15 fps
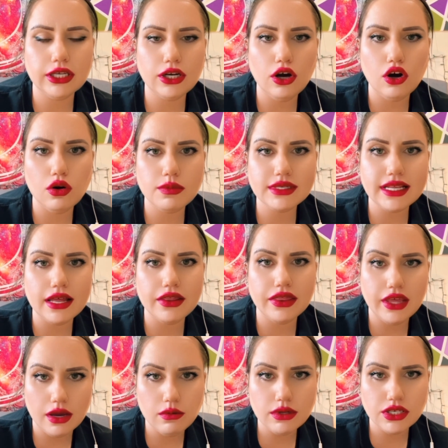in hopes
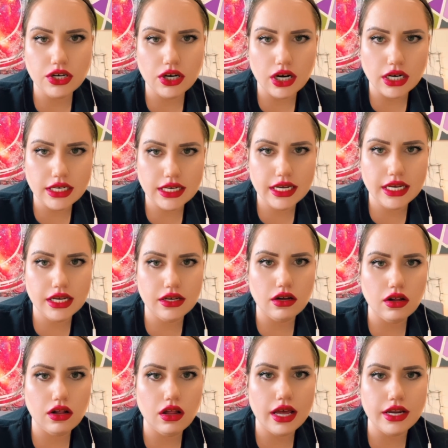that they would start to
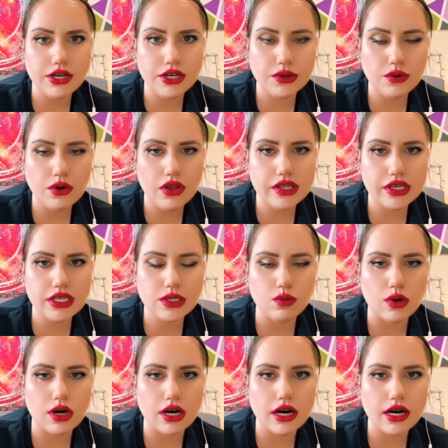heal and do all
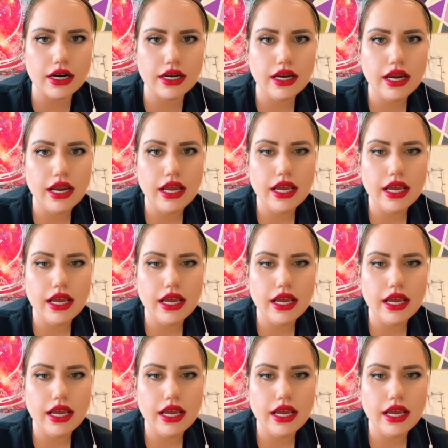this work.